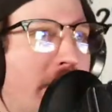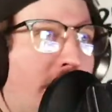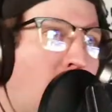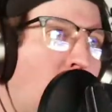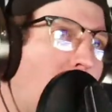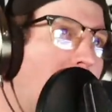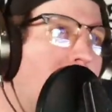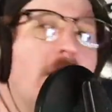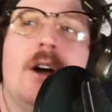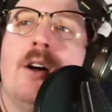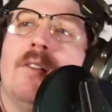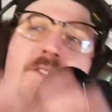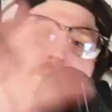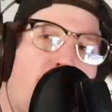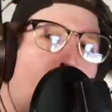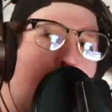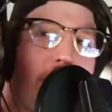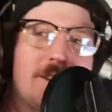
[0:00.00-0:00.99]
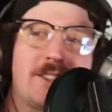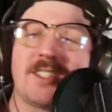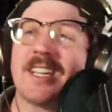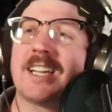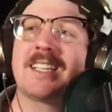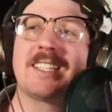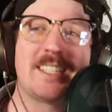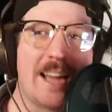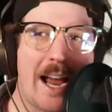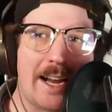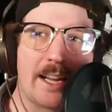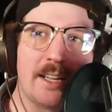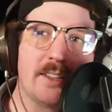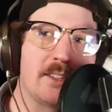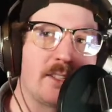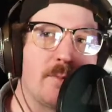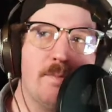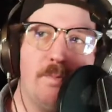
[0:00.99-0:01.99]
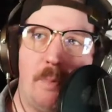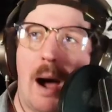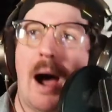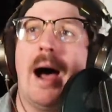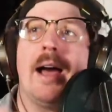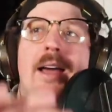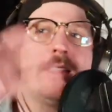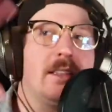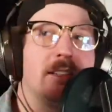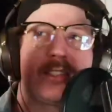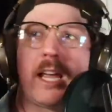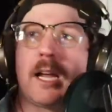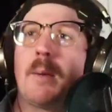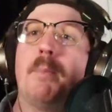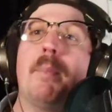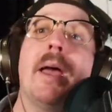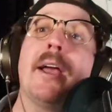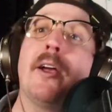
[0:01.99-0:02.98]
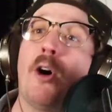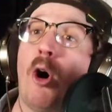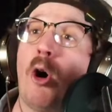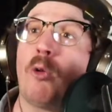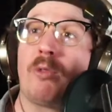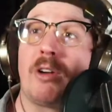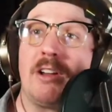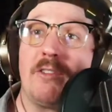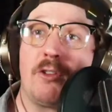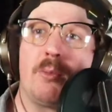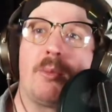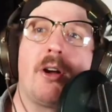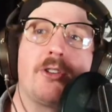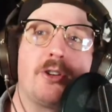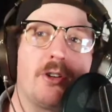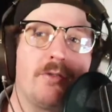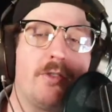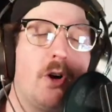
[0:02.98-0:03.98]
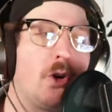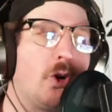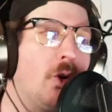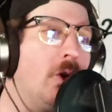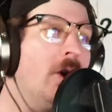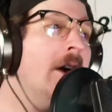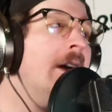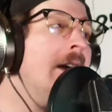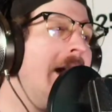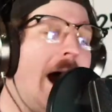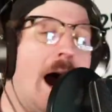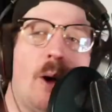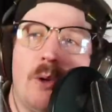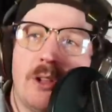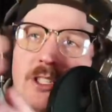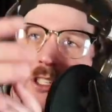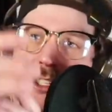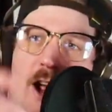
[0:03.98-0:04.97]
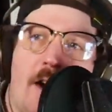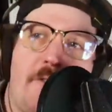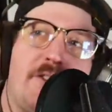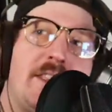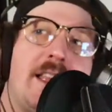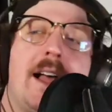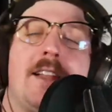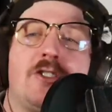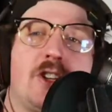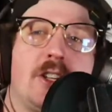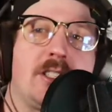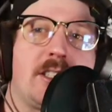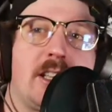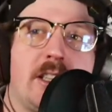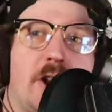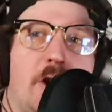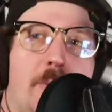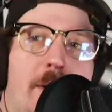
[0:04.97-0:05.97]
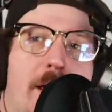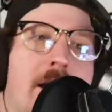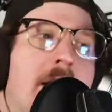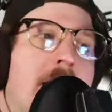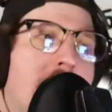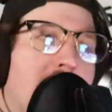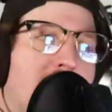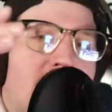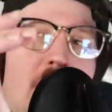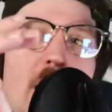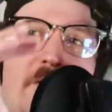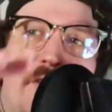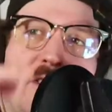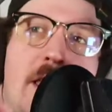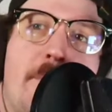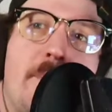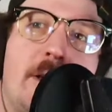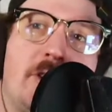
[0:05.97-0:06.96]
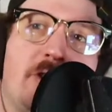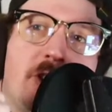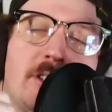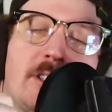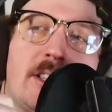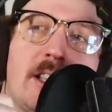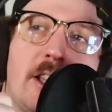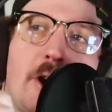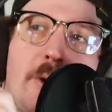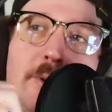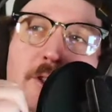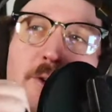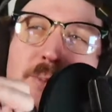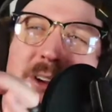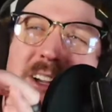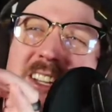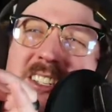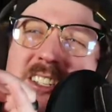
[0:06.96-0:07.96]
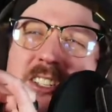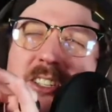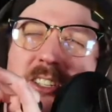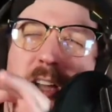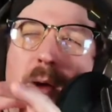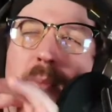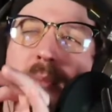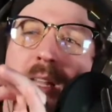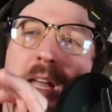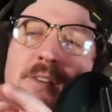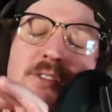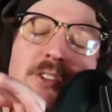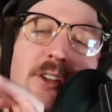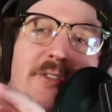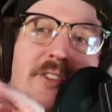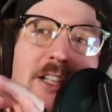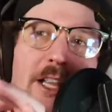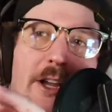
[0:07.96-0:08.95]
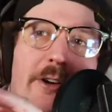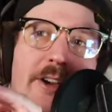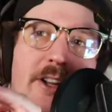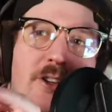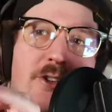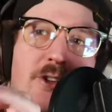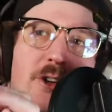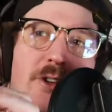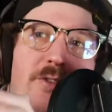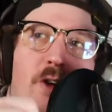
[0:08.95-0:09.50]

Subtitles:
for 4 to 6 seconds by this like big hall reverb on your vocal. I would soften that just a little bit. Soften that mid just a little bit to bring some level of clarity to your